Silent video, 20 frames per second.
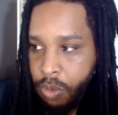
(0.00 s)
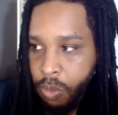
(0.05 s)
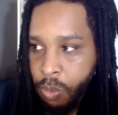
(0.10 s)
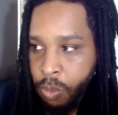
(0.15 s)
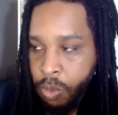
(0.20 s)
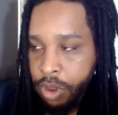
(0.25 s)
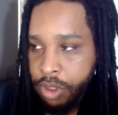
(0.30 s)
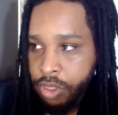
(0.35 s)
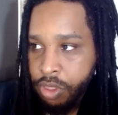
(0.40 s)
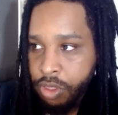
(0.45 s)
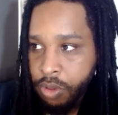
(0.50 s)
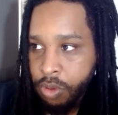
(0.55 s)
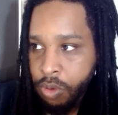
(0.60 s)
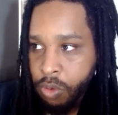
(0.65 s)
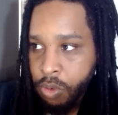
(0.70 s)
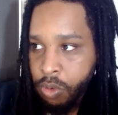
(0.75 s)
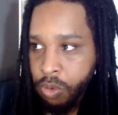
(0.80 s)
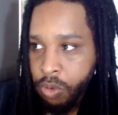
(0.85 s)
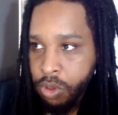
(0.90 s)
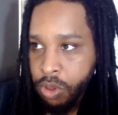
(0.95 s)
want
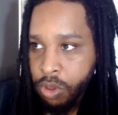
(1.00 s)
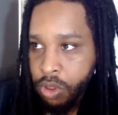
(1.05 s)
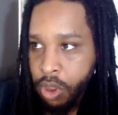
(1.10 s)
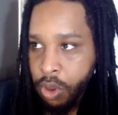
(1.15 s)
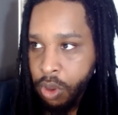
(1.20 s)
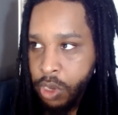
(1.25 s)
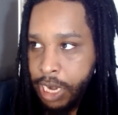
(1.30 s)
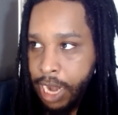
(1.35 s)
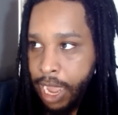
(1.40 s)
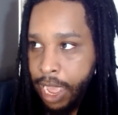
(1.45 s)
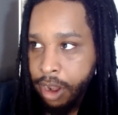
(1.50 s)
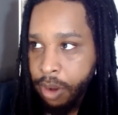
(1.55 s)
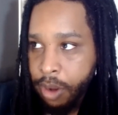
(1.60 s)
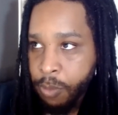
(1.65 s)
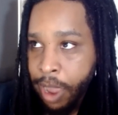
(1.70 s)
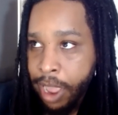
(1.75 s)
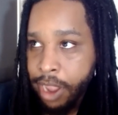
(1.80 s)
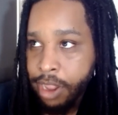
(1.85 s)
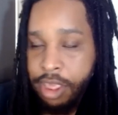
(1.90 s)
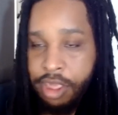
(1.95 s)
to you know try to
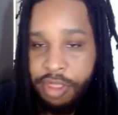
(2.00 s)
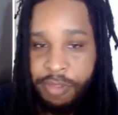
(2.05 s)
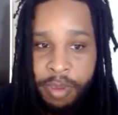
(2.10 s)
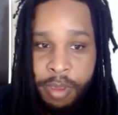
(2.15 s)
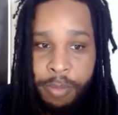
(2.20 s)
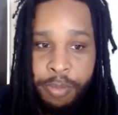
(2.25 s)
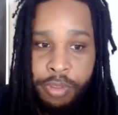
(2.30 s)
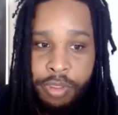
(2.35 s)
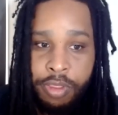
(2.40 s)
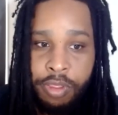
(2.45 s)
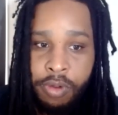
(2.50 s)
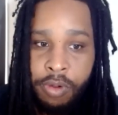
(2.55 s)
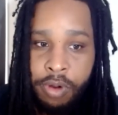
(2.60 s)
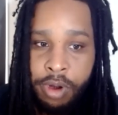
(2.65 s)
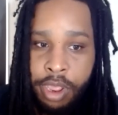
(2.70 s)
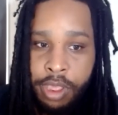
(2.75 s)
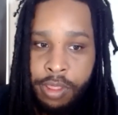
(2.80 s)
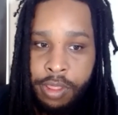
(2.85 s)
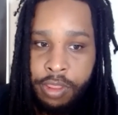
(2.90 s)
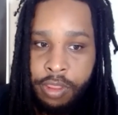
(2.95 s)
write these people's
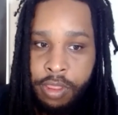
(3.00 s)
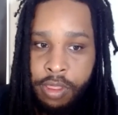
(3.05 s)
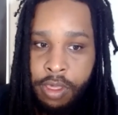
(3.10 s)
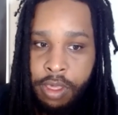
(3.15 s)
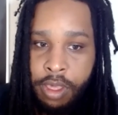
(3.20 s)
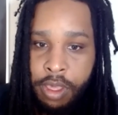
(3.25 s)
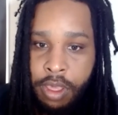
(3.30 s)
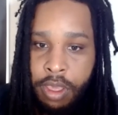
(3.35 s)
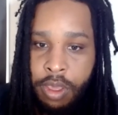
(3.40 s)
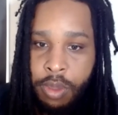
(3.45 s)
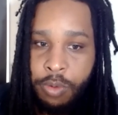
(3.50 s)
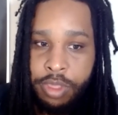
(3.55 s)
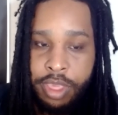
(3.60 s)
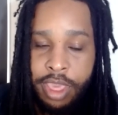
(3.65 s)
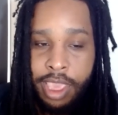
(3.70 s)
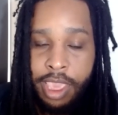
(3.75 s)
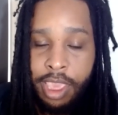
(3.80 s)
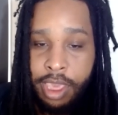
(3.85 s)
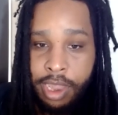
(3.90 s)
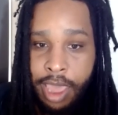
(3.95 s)
stories with
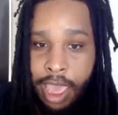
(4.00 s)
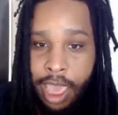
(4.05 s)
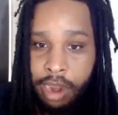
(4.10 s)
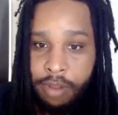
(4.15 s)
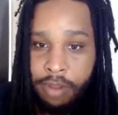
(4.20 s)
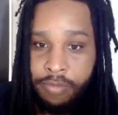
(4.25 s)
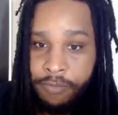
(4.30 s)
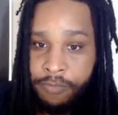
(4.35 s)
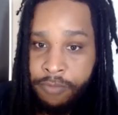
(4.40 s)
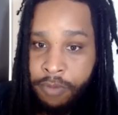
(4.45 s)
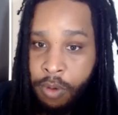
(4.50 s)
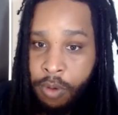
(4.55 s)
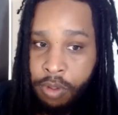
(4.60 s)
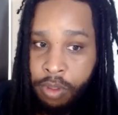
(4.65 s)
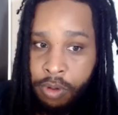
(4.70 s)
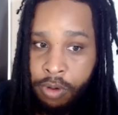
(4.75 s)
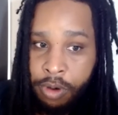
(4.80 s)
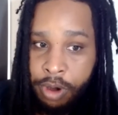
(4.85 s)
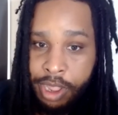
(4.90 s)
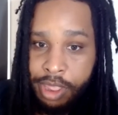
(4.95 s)
taking a lot of the
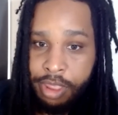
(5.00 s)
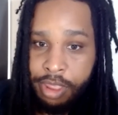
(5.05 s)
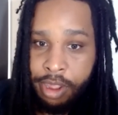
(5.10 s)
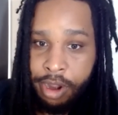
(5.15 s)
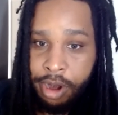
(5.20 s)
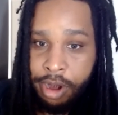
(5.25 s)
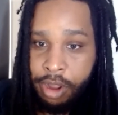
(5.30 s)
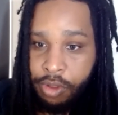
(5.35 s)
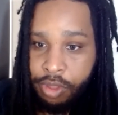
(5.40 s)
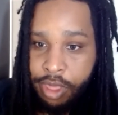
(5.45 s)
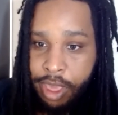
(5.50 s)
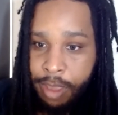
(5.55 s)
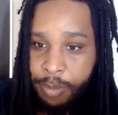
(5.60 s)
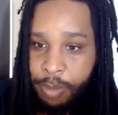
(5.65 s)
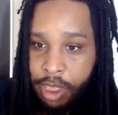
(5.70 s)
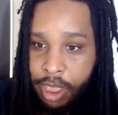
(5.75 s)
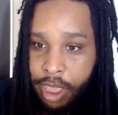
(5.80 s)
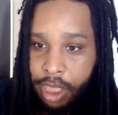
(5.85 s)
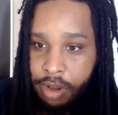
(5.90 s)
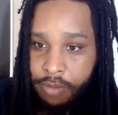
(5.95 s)
folklore and
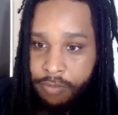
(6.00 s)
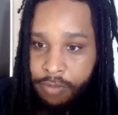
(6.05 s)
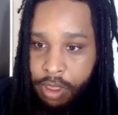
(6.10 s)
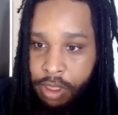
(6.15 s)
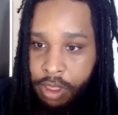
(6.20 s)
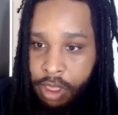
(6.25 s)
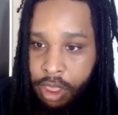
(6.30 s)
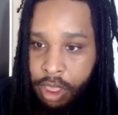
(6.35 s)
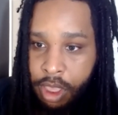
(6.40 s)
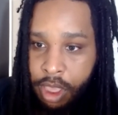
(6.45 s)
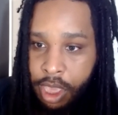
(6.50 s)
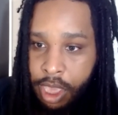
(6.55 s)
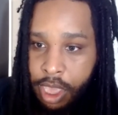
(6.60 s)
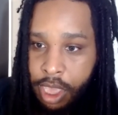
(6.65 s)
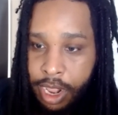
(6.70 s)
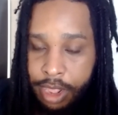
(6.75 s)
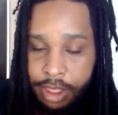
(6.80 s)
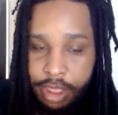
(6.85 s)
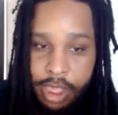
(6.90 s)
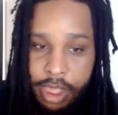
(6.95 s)
stereotyping out of it
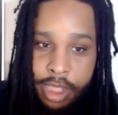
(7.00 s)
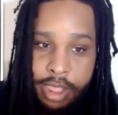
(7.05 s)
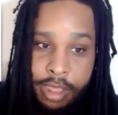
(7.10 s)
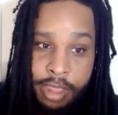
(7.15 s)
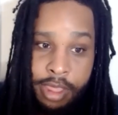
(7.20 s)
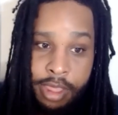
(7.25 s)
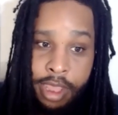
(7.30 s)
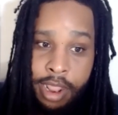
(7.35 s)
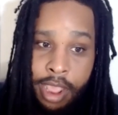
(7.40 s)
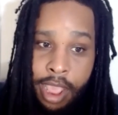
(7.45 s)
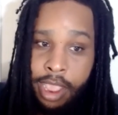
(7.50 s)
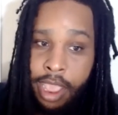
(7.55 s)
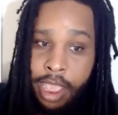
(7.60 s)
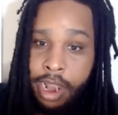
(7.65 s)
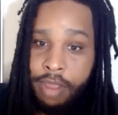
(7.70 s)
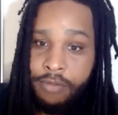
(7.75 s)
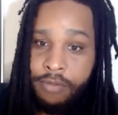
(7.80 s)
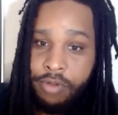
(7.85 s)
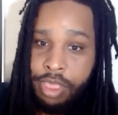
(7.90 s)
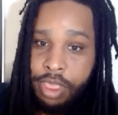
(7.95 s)
and that's not to say that i
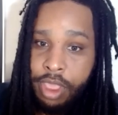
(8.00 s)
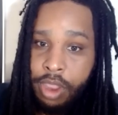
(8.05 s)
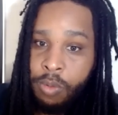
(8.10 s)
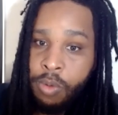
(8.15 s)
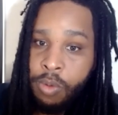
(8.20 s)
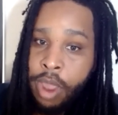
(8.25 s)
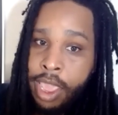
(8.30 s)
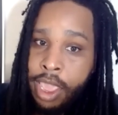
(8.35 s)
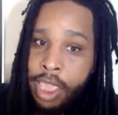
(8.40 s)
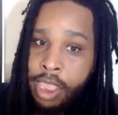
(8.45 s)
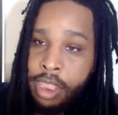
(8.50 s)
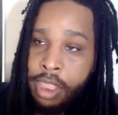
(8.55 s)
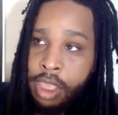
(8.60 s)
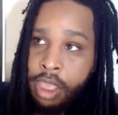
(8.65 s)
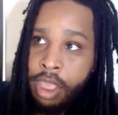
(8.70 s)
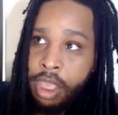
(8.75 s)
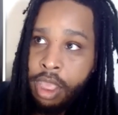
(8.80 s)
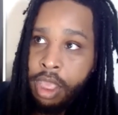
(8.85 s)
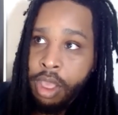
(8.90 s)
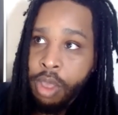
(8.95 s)
got everything right
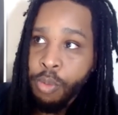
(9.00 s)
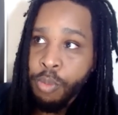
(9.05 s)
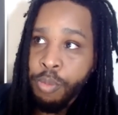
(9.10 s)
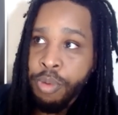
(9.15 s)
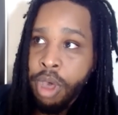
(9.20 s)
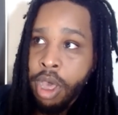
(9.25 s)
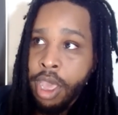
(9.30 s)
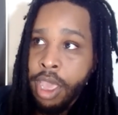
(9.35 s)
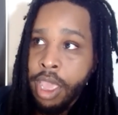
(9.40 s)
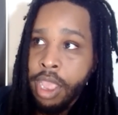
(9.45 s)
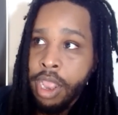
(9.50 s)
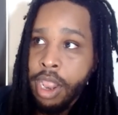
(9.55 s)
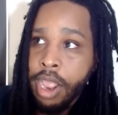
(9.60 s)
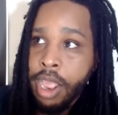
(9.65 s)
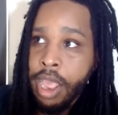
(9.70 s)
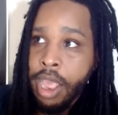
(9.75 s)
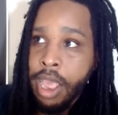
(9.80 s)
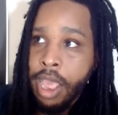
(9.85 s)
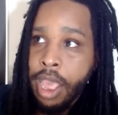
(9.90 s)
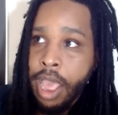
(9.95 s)
but
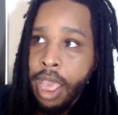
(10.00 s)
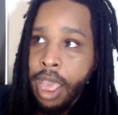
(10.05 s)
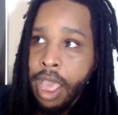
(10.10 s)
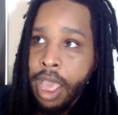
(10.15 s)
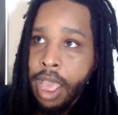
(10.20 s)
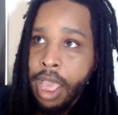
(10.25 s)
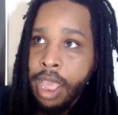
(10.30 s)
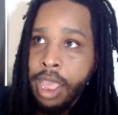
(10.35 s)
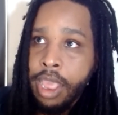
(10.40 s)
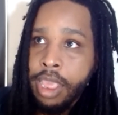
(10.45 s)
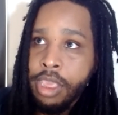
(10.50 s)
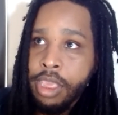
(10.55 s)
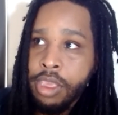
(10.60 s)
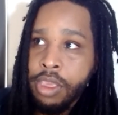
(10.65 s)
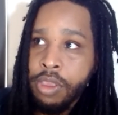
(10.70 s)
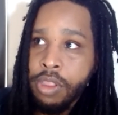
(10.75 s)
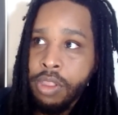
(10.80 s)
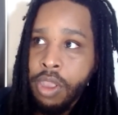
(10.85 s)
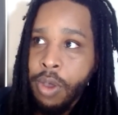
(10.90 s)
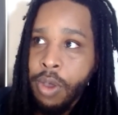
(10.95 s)

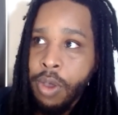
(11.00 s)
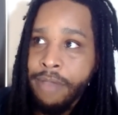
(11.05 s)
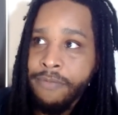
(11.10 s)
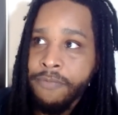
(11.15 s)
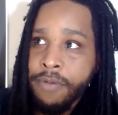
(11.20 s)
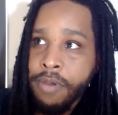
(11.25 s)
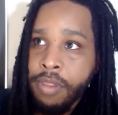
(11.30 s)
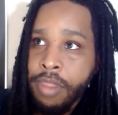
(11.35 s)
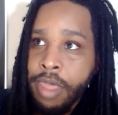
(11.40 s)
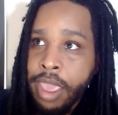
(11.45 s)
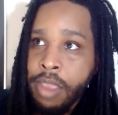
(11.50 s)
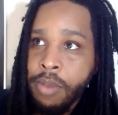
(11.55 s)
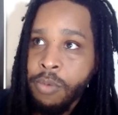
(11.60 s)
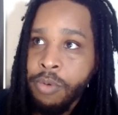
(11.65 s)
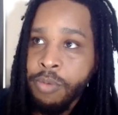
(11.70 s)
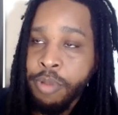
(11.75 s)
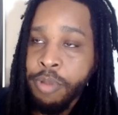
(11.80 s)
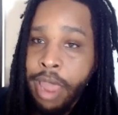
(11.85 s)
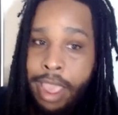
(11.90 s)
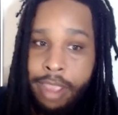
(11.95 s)
you know, I feel like
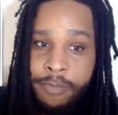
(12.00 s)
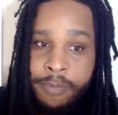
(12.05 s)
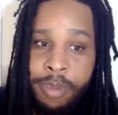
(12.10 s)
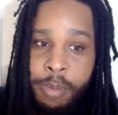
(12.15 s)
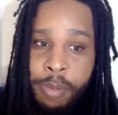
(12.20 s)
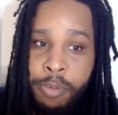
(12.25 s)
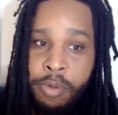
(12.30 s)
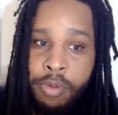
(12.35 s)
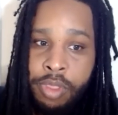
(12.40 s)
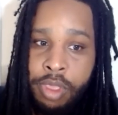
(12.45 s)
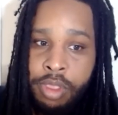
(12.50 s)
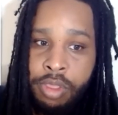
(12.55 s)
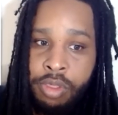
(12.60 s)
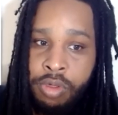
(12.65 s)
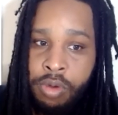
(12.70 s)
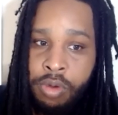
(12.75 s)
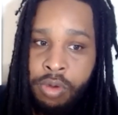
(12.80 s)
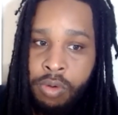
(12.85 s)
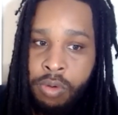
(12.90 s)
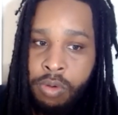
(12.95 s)
with Black people that
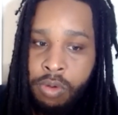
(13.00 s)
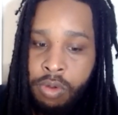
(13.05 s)
do